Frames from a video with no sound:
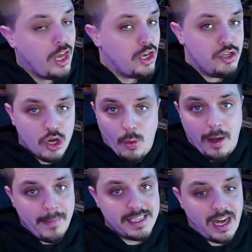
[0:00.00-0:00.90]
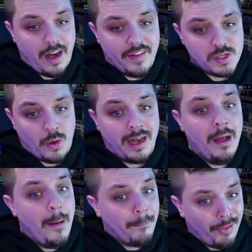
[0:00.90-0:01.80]
You don't want to miss out on this one.
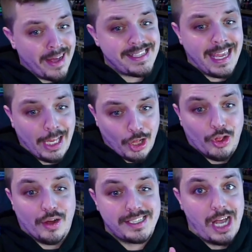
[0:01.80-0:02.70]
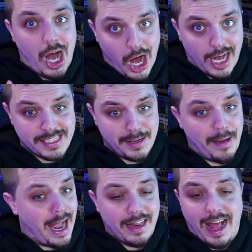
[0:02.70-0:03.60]
Plus, he looks awesome.
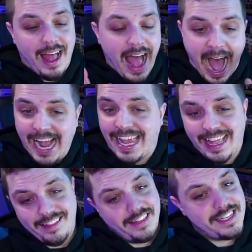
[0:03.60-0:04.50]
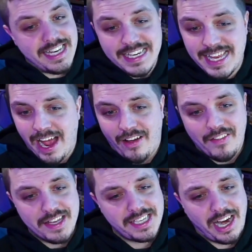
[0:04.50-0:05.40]
I, I, the detail on
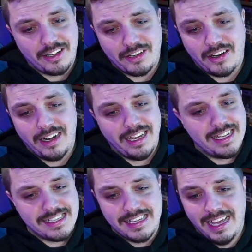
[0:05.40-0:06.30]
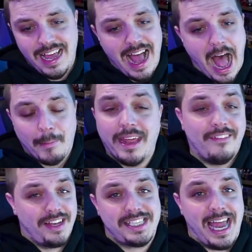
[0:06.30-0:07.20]
this character is, I'm
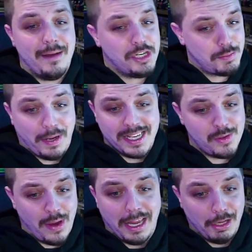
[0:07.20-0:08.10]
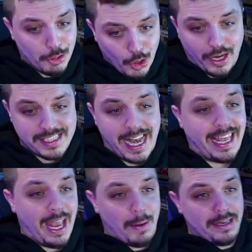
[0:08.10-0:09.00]
getting excited just because the way he looks, and I
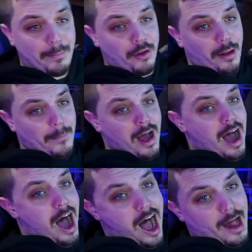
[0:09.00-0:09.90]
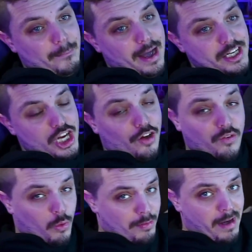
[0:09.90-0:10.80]
can't wait to put him on my shelf
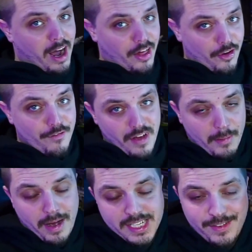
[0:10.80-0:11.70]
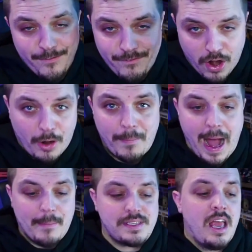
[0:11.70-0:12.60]
with my other Venomized Funko
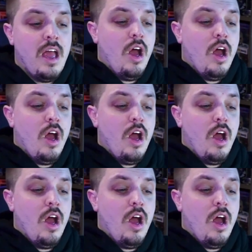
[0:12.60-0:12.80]
Pops.